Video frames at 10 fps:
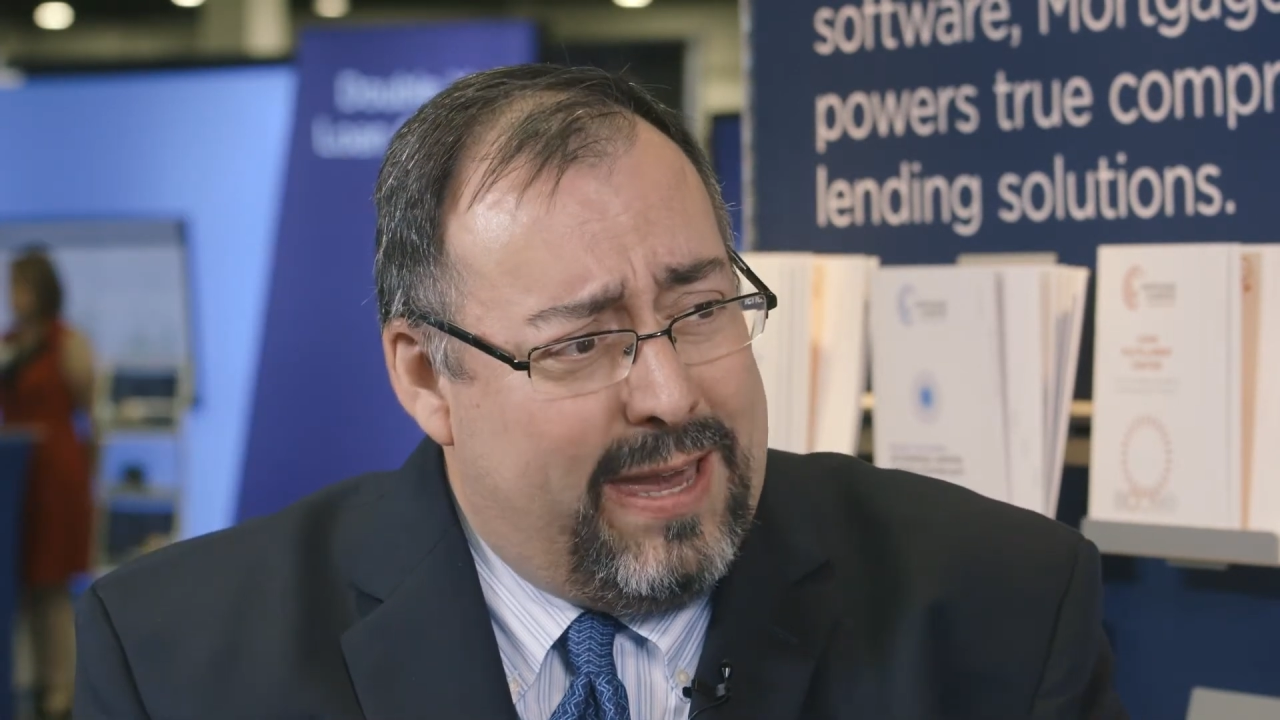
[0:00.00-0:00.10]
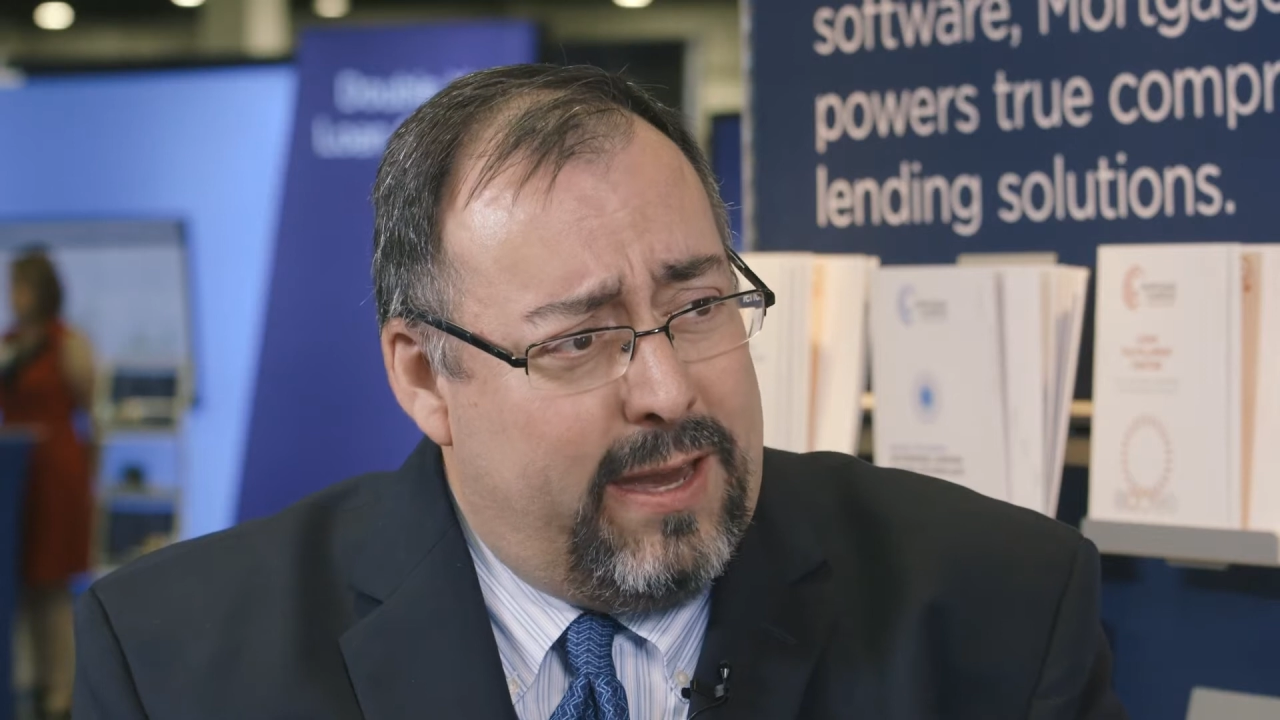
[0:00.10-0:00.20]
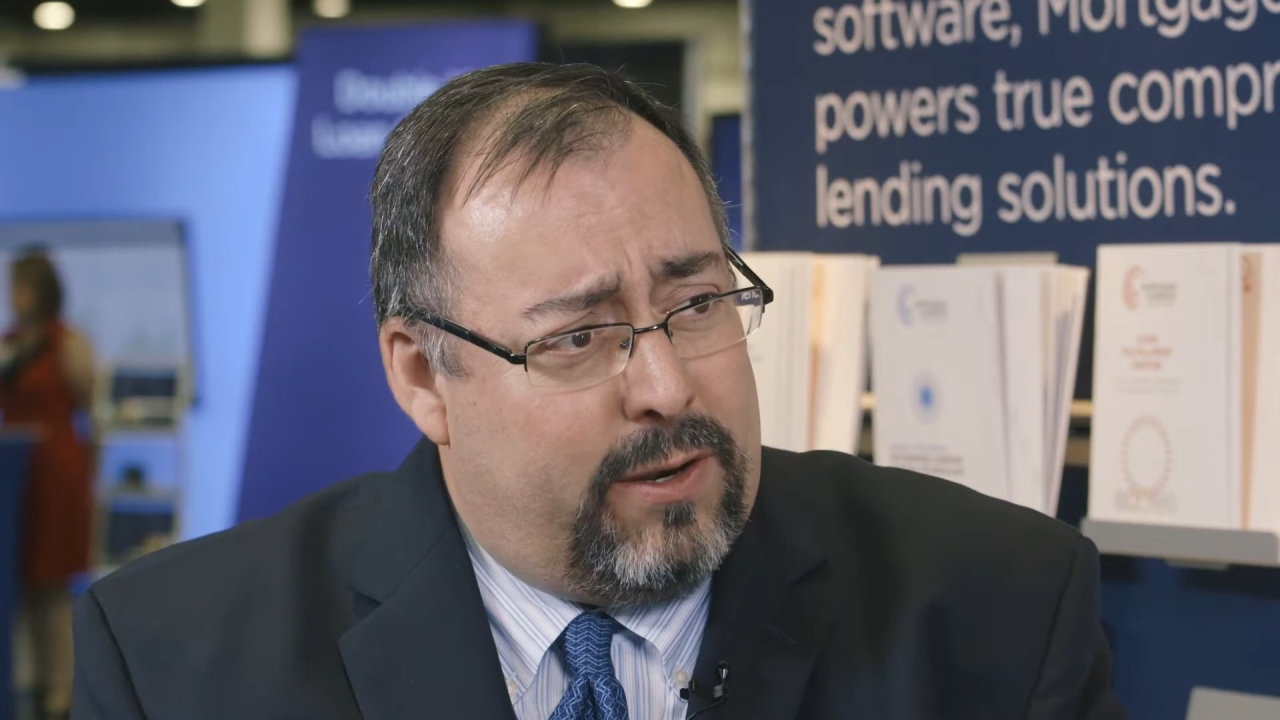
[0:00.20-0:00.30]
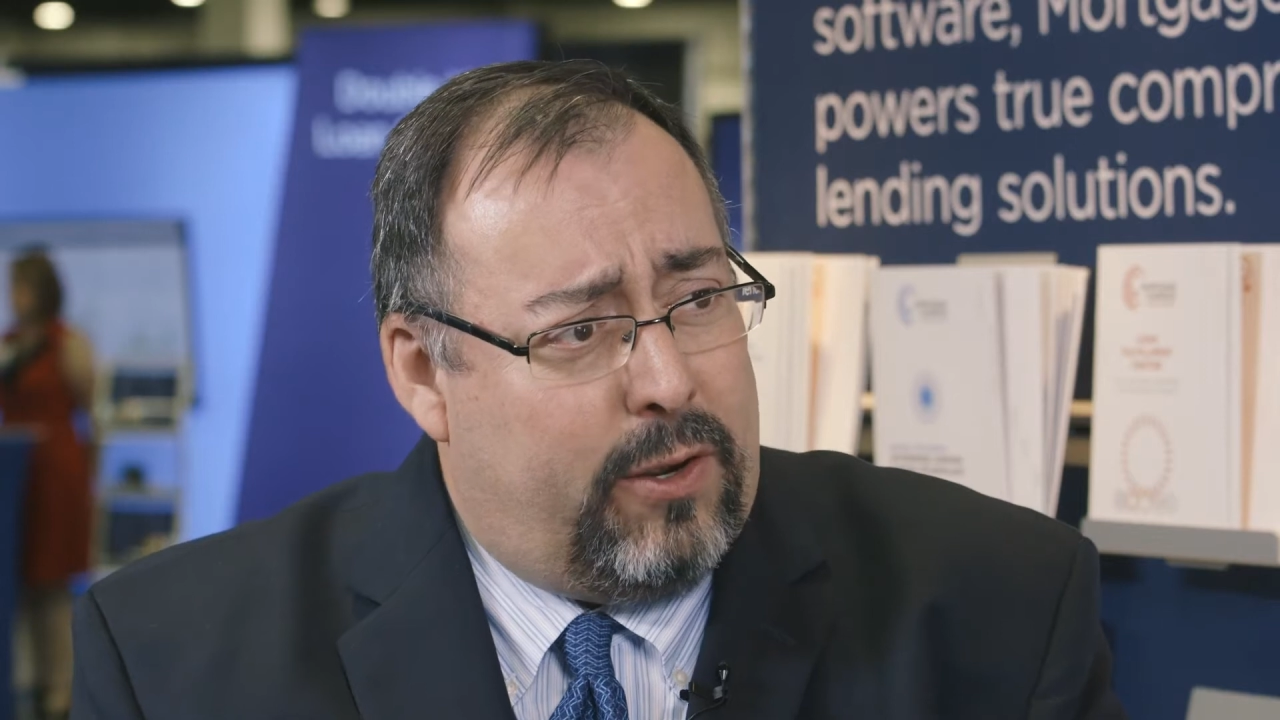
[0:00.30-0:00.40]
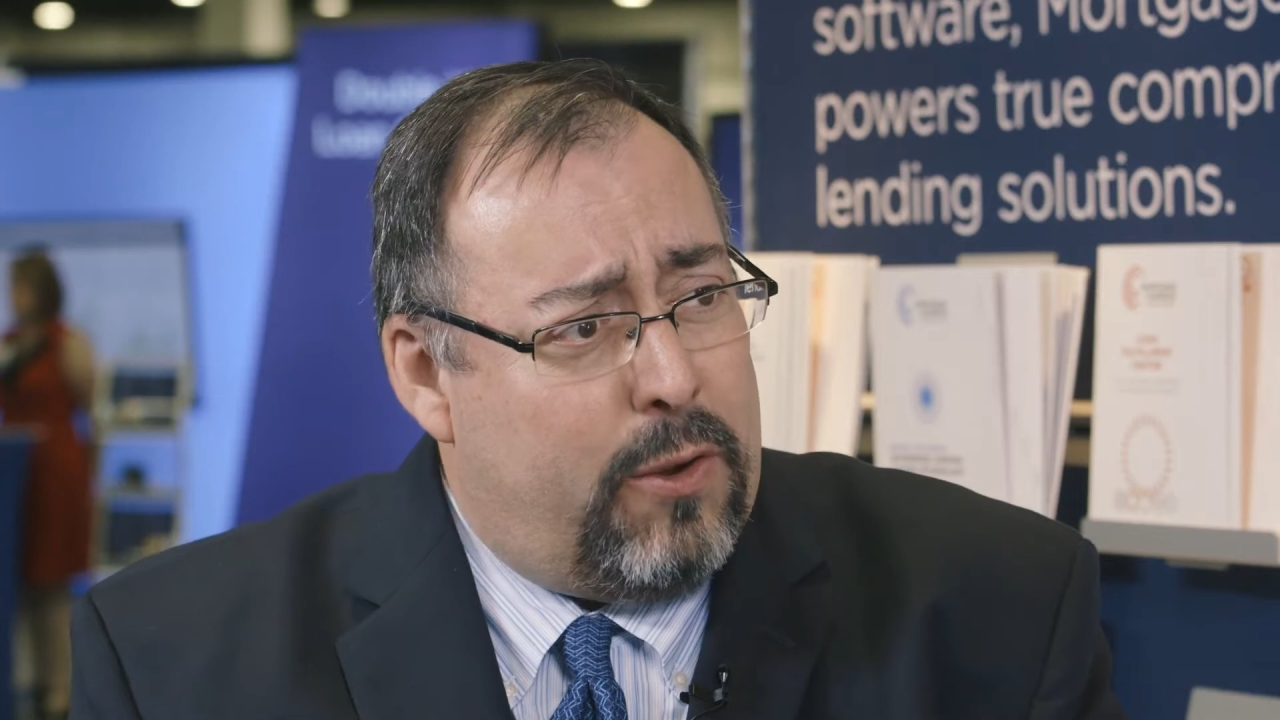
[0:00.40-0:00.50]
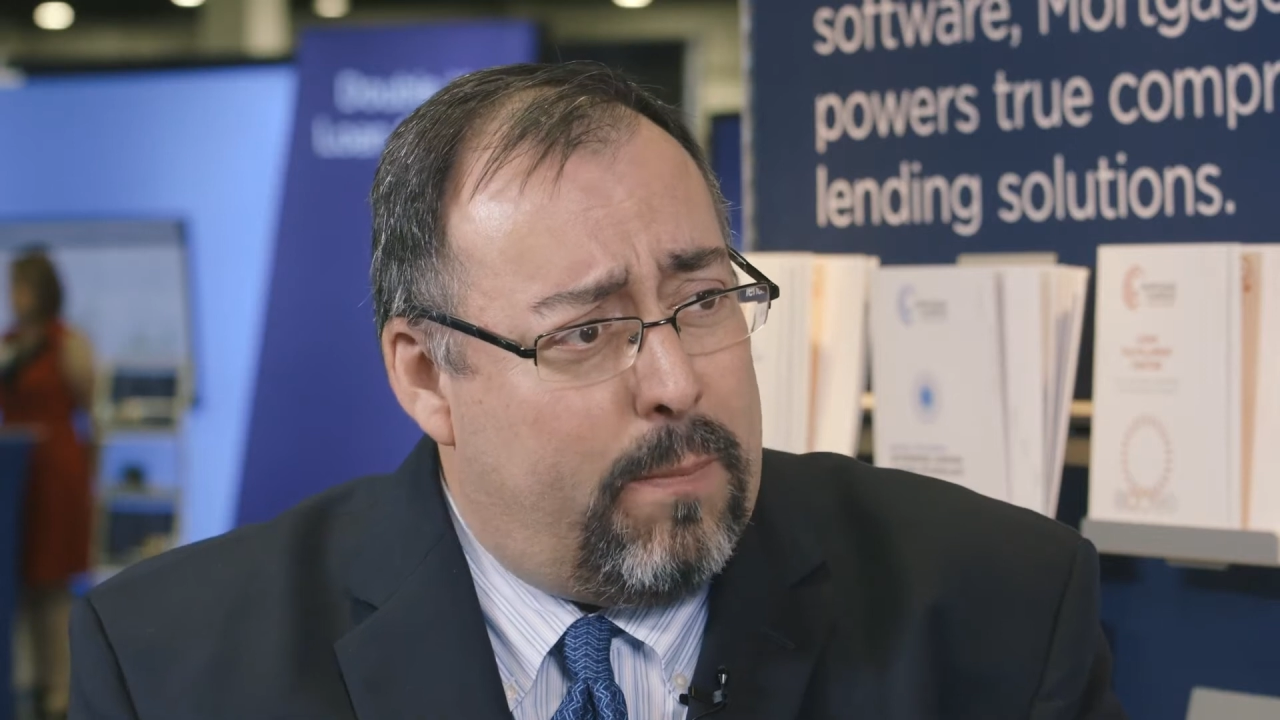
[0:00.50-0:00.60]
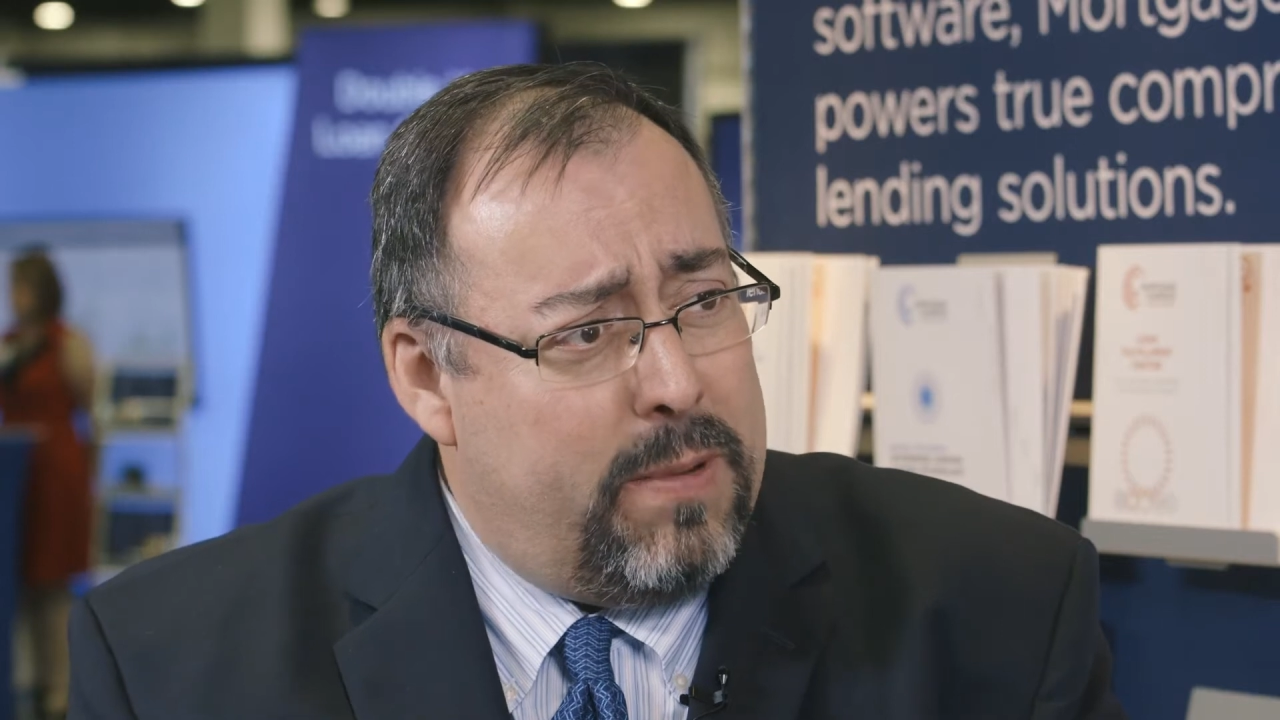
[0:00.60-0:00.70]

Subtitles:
in on their